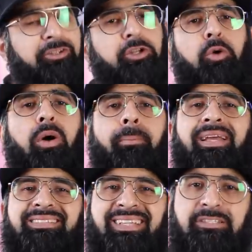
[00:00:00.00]
And you know what
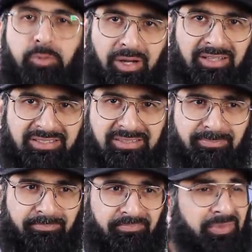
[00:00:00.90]
makes things worse?
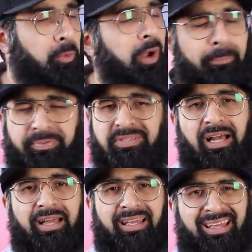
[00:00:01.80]
The
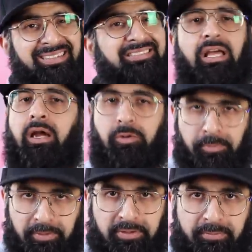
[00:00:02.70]
website is
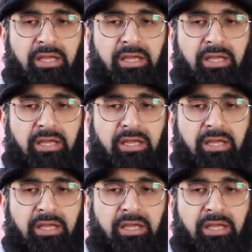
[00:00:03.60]
terrible.